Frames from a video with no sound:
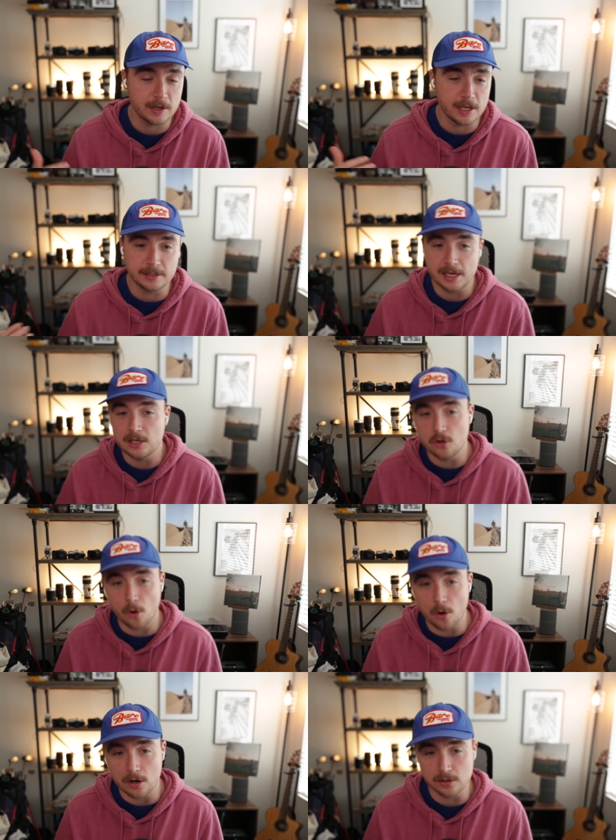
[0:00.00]
it's
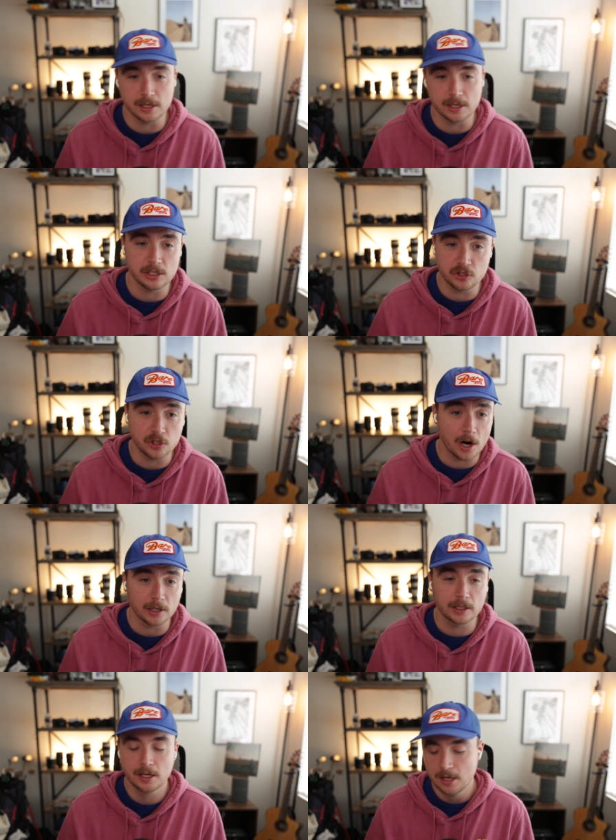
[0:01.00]
indoors and it's
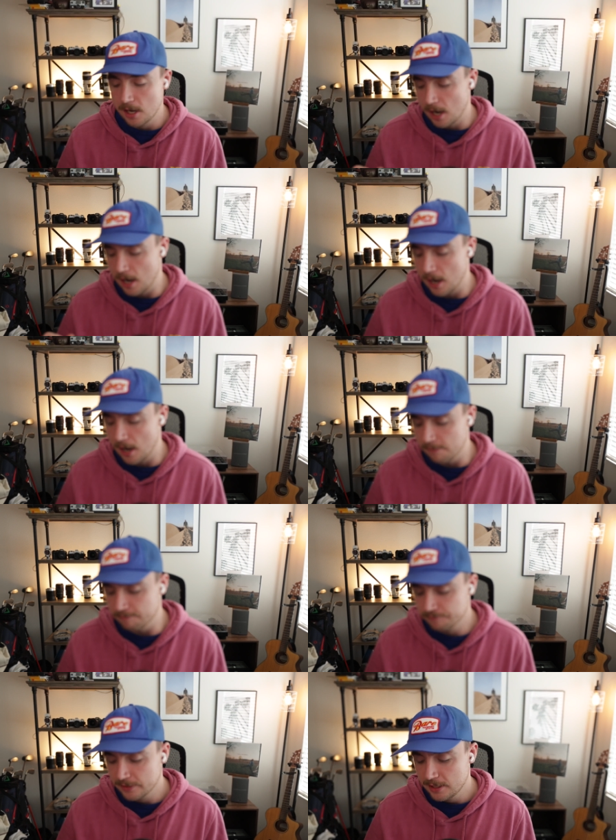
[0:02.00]
dark. Um,
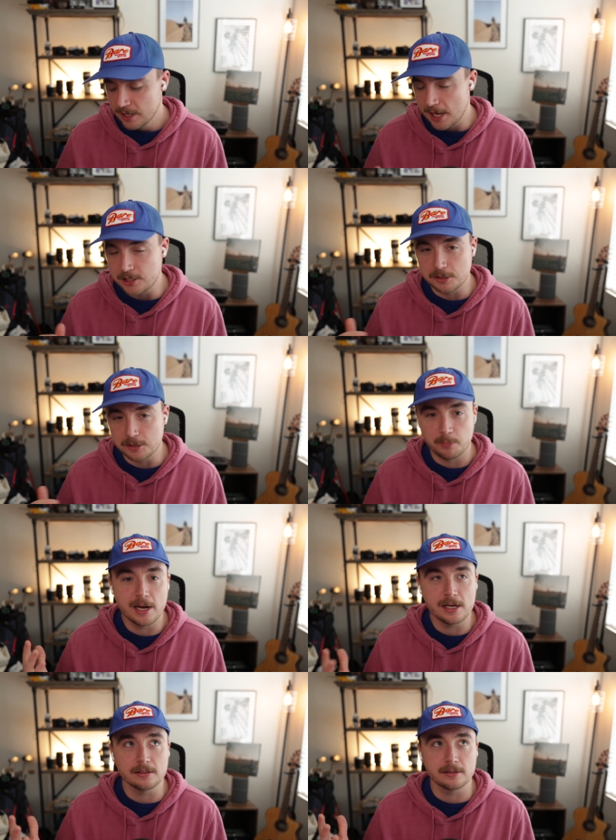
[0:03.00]
it just
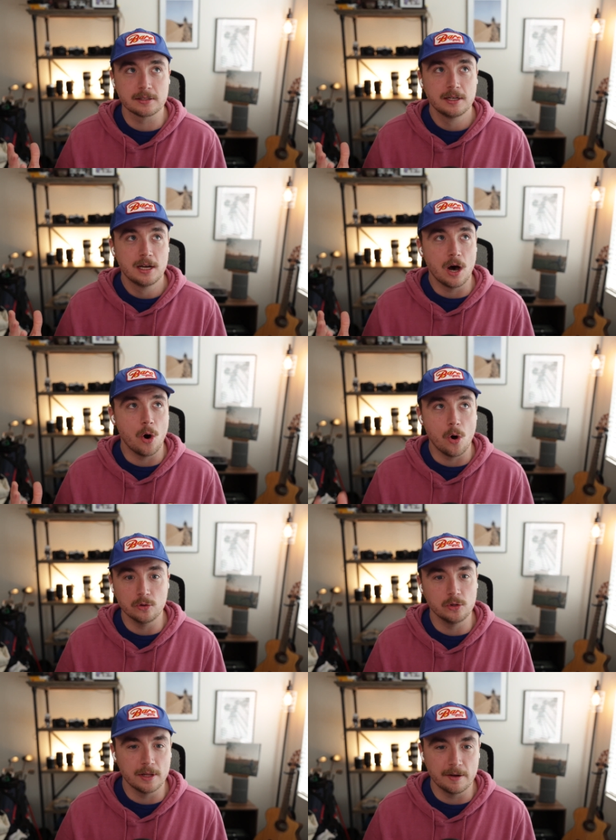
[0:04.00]
brings a whole
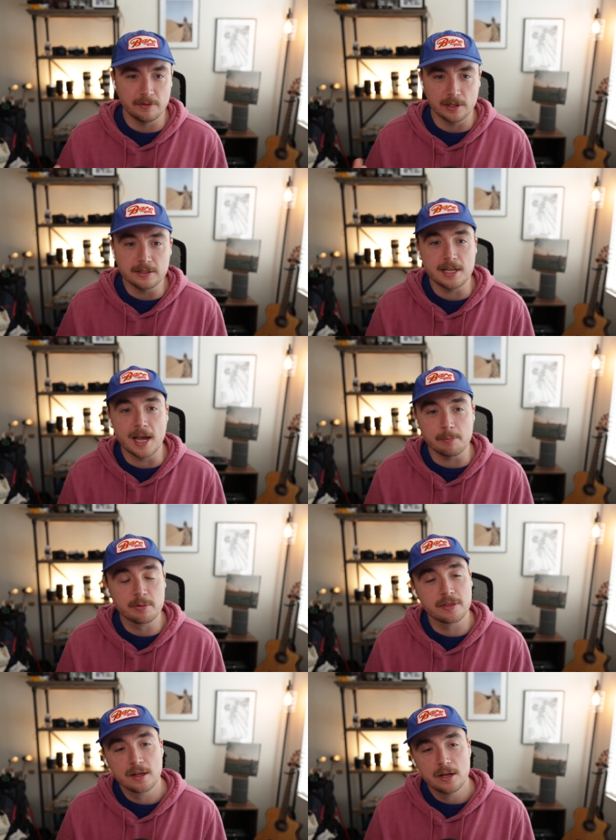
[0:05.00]
new level of
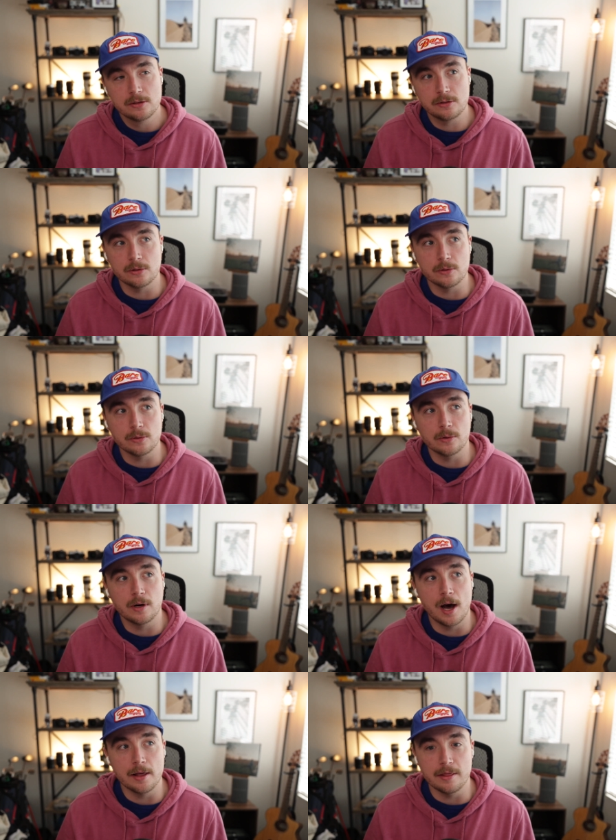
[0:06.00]
depth to
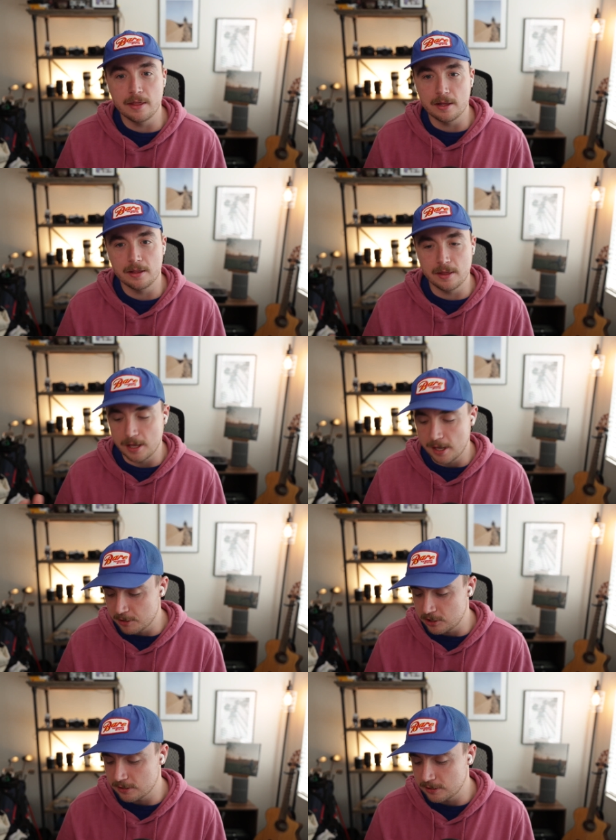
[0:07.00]
uh, the the
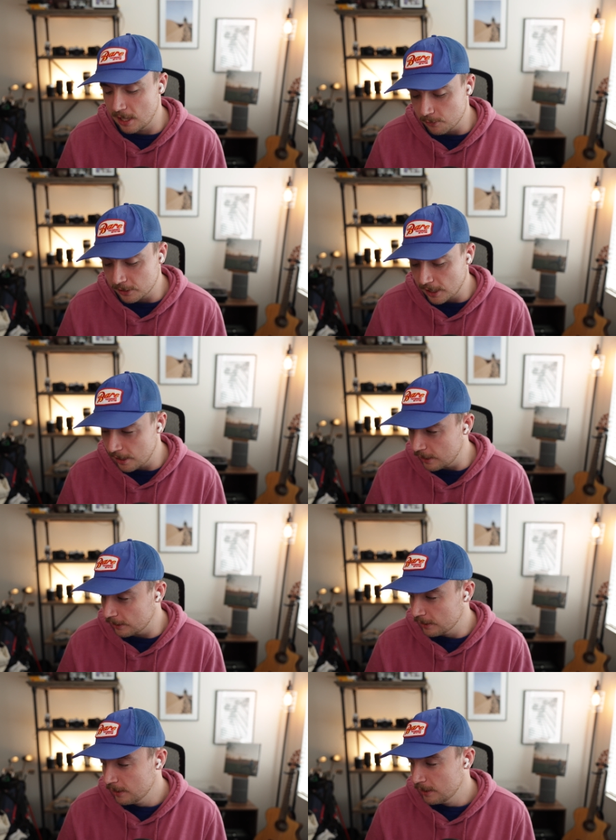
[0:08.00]
images that we're getting.
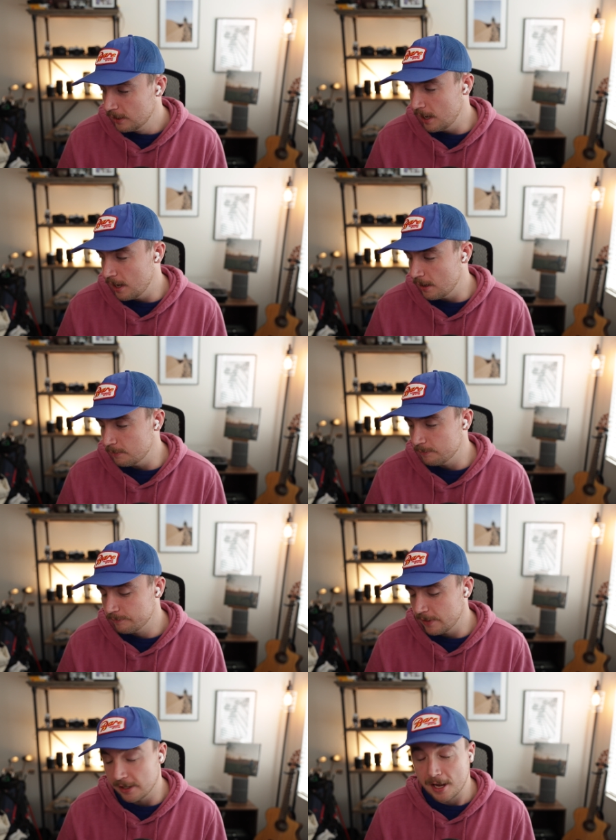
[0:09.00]
Um,
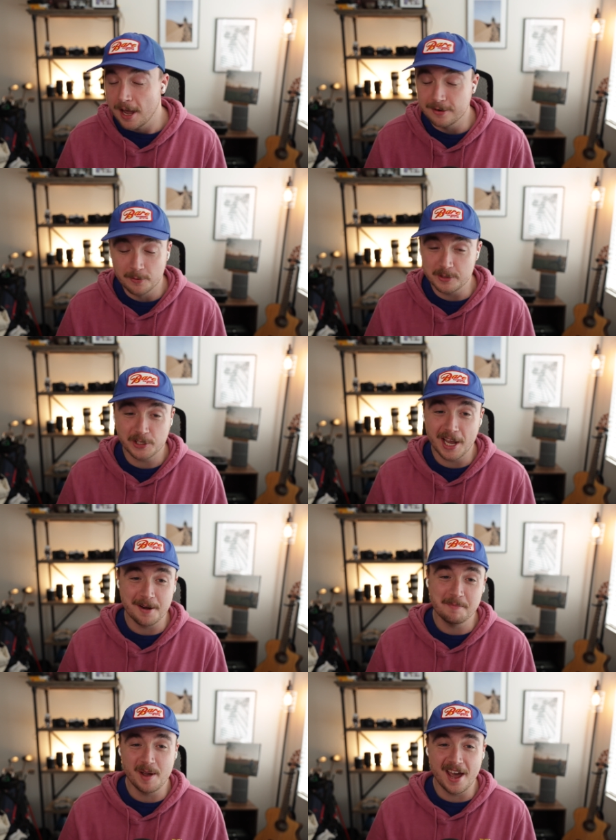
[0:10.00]
and again, once
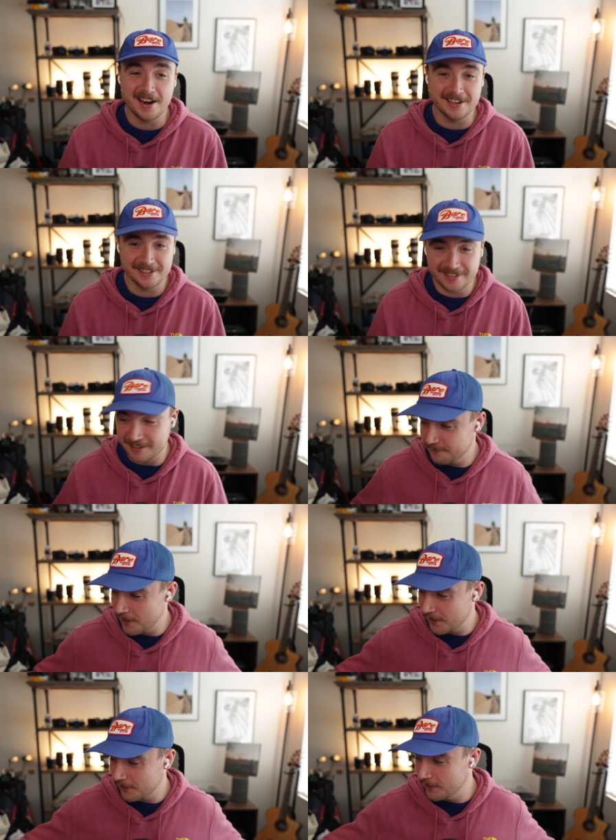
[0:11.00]
again, Ben is
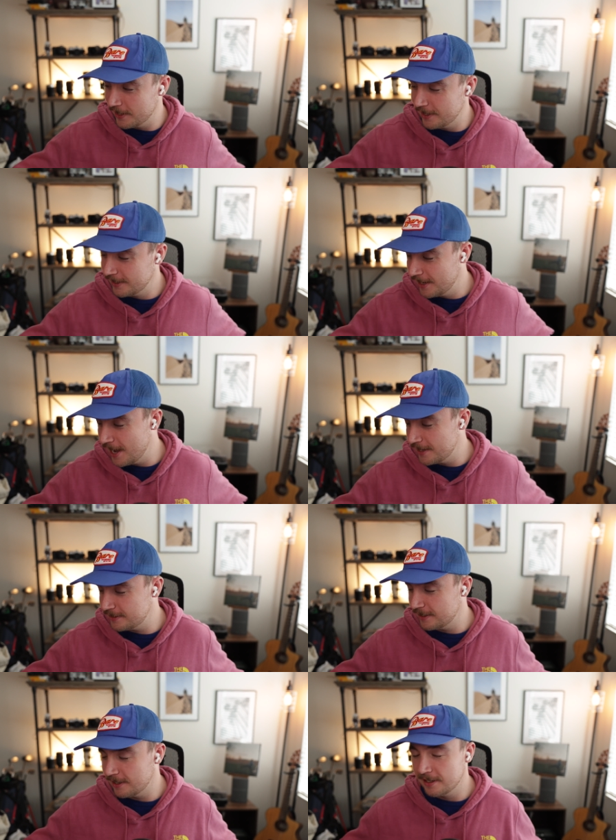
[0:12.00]
very good at uh,